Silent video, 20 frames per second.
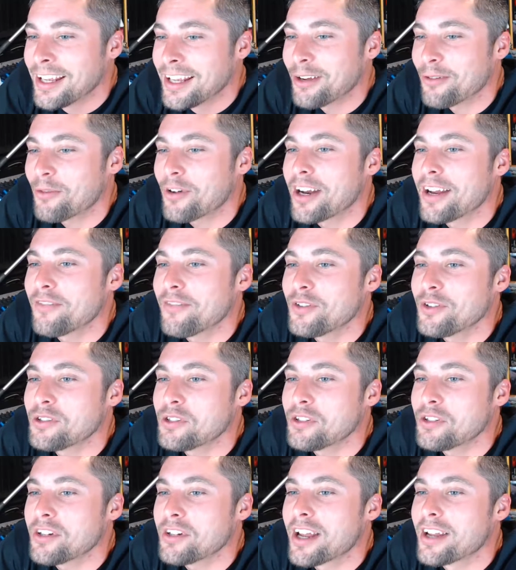Ryan Feast,
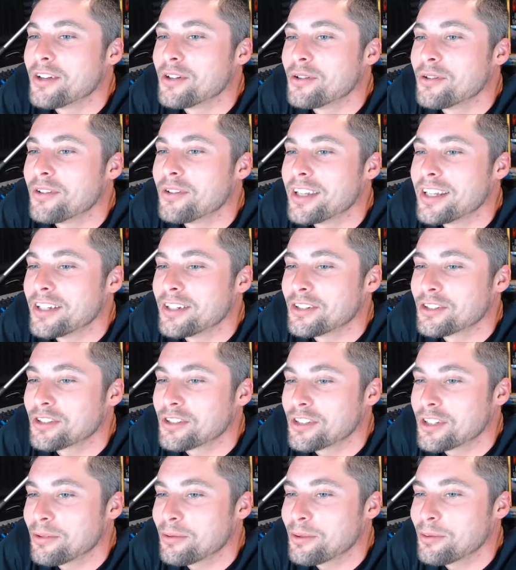you're not new to the
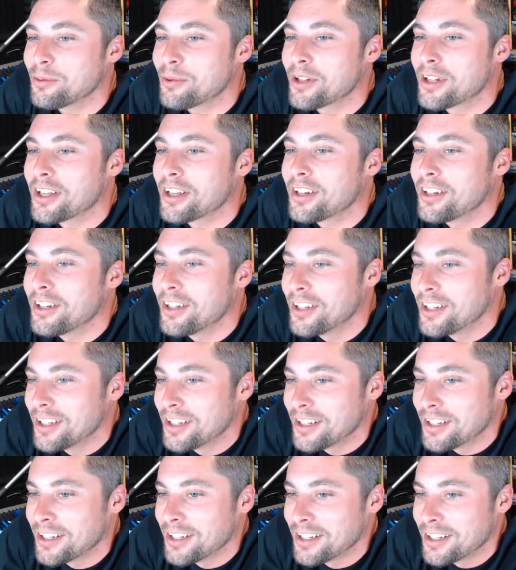industry. Don't be playing.
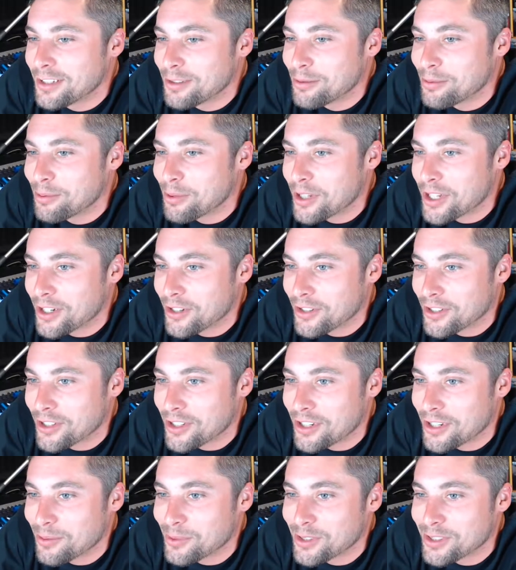You be playing on the
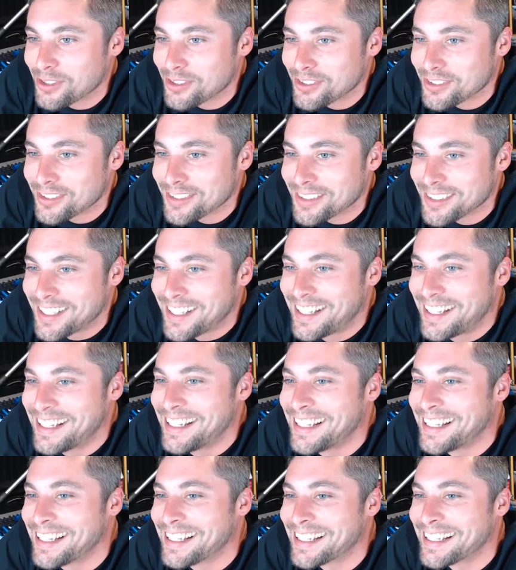comments.
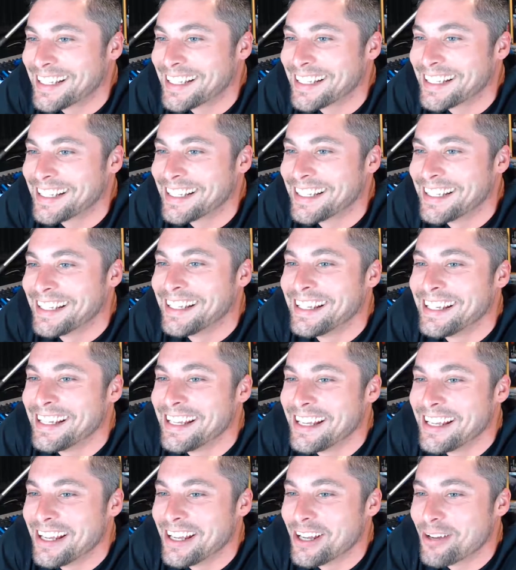
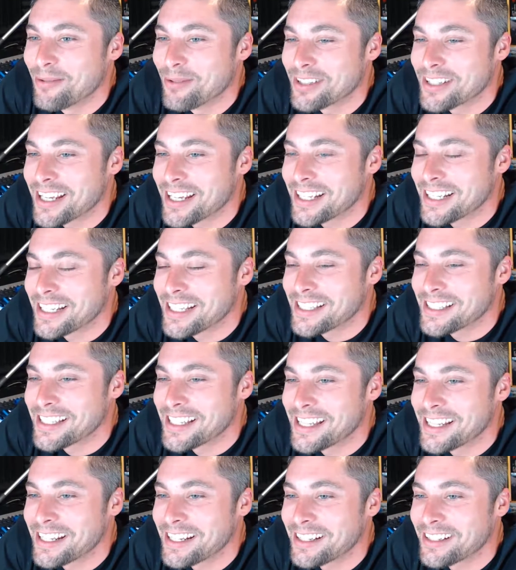But take it easy,
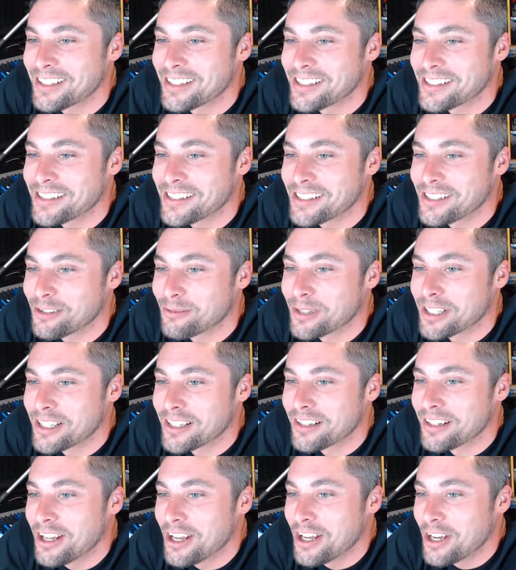Kenny. Good to see you,
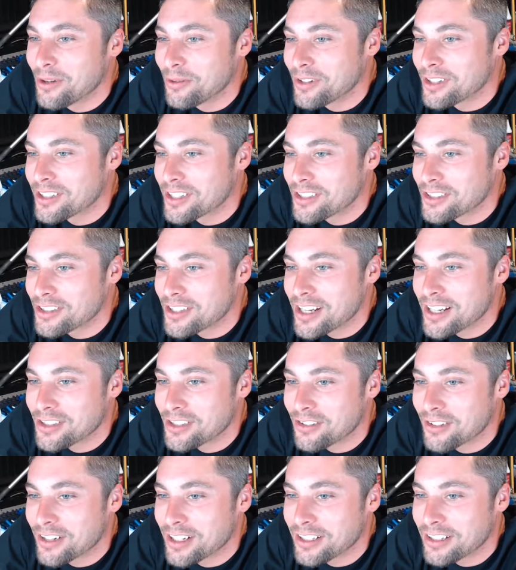man. When the sun shines
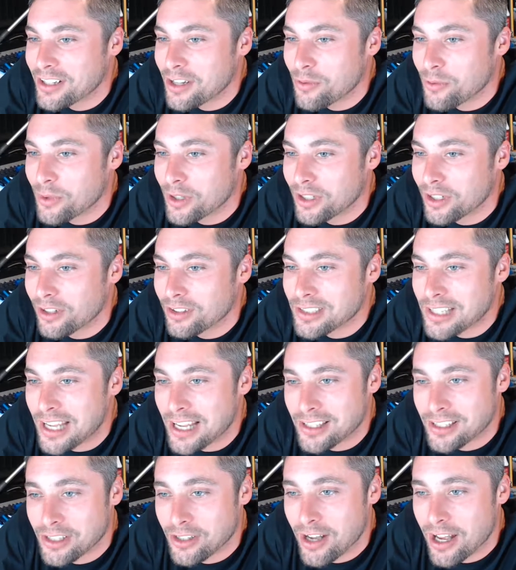directly on windows, I
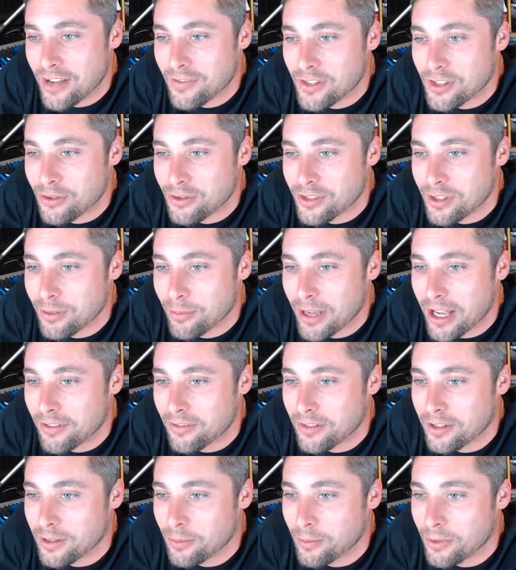still have to use the
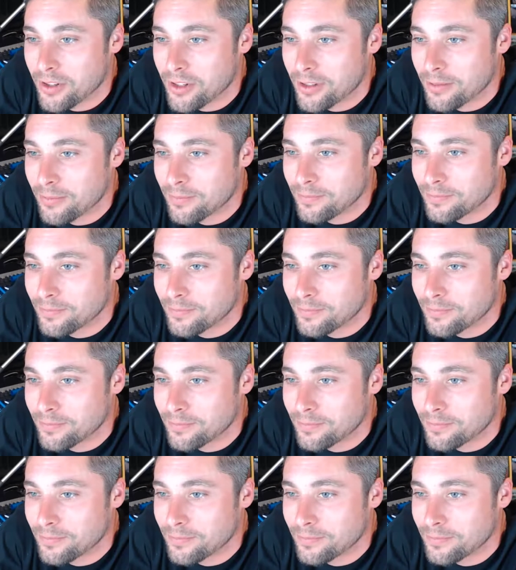backflip with it.